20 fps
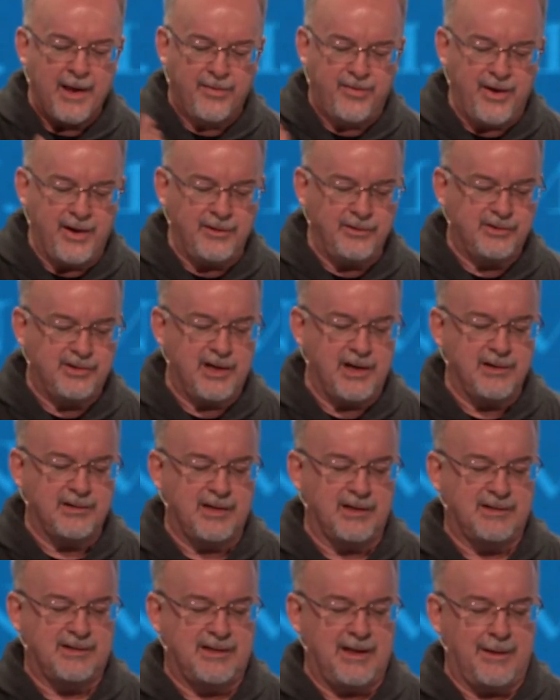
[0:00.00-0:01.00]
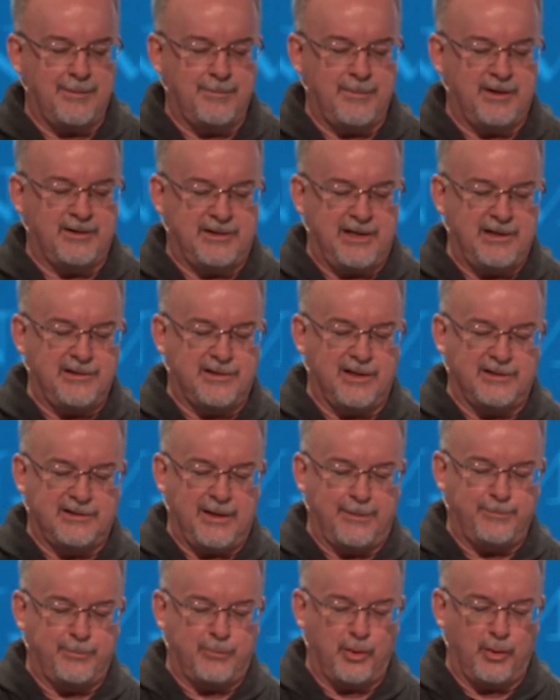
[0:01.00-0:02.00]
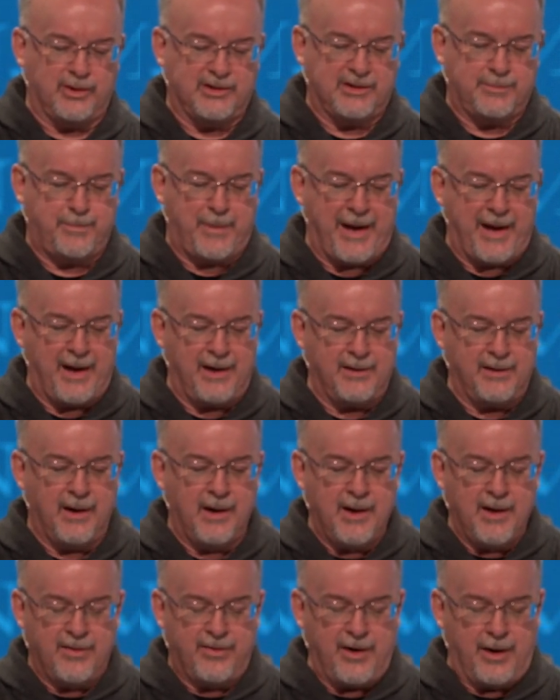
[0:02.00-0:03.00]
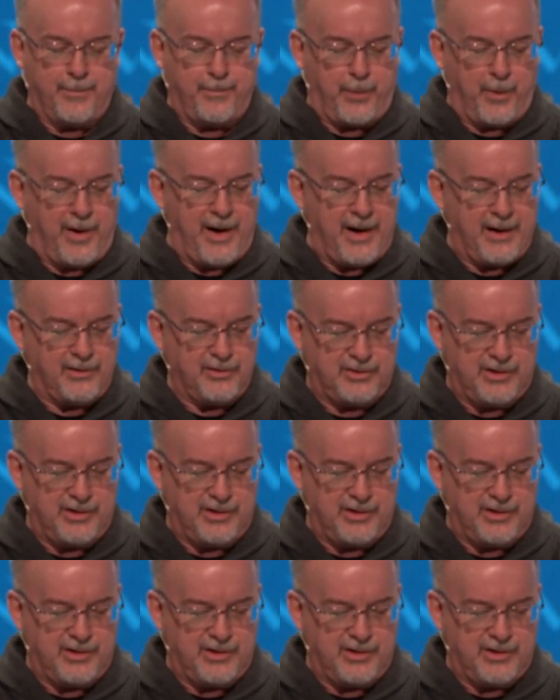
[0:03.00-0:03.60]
Then Jesus then teaches them to expand their praying.